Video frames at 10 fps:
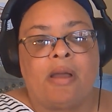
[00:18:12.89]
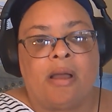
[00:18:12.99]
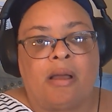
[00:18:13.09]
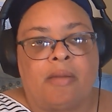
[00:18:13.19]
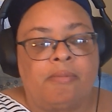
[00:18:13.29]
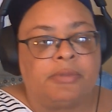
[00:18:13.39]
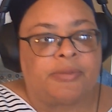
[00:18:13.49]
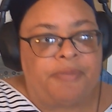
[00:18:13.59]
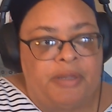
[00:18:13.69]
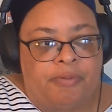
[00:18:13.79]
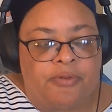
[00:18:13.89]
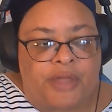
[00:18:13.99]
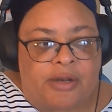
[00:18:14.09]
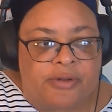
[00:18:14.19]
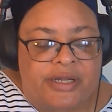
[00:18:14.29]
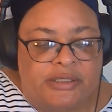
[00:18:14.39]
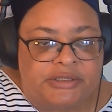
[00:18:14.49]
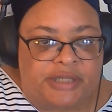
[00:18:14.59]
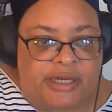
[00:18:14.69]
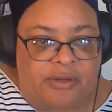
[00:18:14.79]
The people that are in
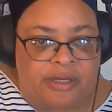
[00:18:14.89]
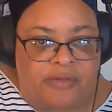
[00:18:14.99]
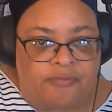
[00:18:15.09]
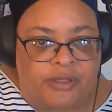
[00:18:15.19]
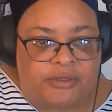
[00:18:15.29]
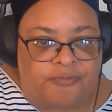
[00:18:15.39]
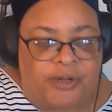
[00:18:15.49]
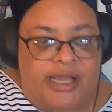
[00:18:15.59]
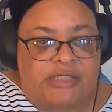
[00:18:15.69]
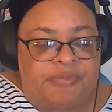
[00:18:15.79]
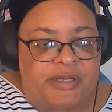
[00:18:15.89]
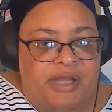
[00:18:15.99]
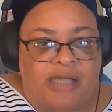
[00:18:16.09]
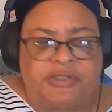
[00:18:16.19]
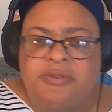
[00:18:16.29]
jail in Russia for espionage,